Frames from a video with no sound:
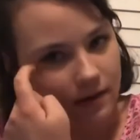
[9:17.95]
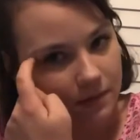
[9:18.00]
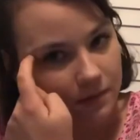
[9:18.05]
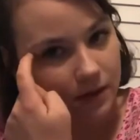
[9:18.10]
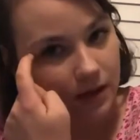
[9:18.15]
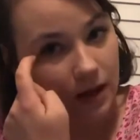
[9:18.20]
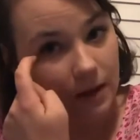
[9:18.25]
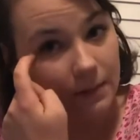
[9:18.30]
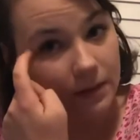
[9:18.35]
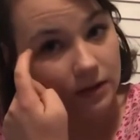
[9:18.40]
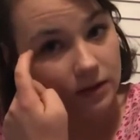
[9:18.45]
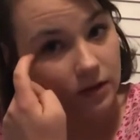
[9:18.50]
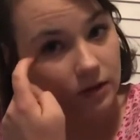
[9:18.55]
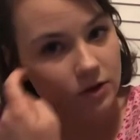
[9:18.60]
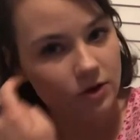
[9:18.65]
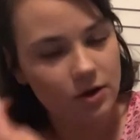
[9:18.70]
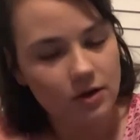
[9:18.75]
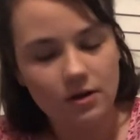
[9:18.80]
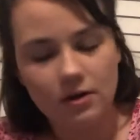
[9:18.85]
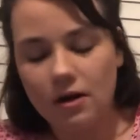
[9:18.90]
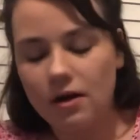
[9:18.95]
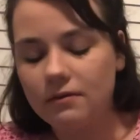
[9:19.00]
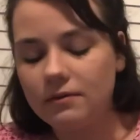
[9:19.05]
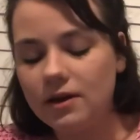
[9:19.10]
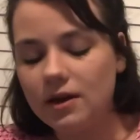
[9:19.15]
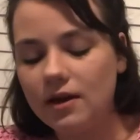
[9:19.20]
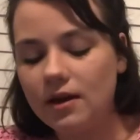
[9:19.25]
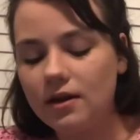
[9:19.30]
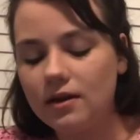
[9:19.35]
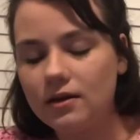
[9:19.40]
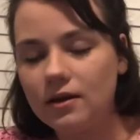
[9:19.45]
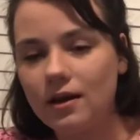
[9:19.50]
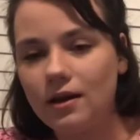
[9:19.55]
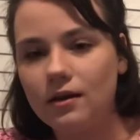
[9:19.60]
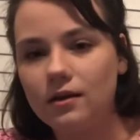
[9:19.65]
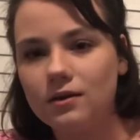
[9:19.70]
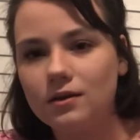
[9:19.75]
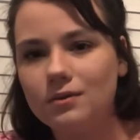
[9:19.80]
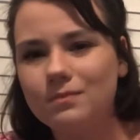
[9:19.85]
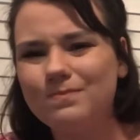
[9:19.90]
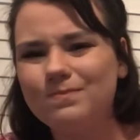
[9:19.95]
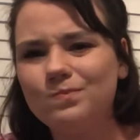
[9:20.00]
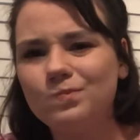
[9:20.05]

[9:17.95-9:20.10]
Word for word: I'm gonna I'm gonna start drinking coffee again and